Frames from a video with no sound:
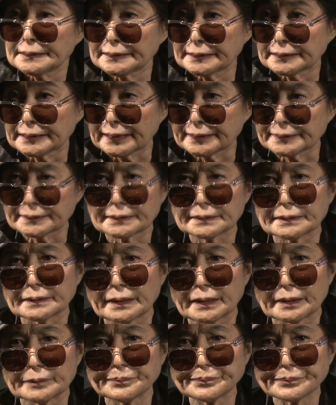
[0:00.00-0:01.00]
he got,
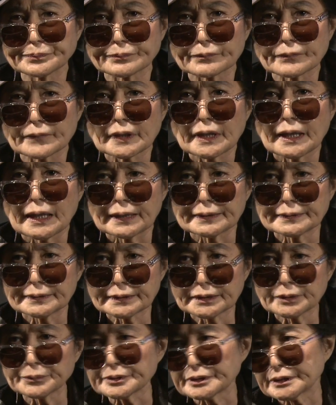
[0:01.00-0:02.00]
I
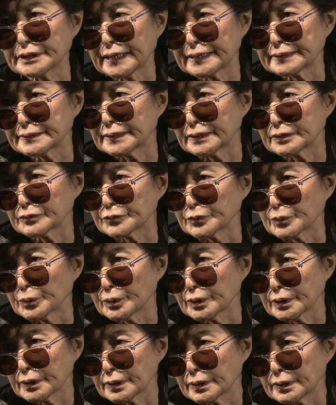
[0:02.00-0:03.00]
think he was candidate for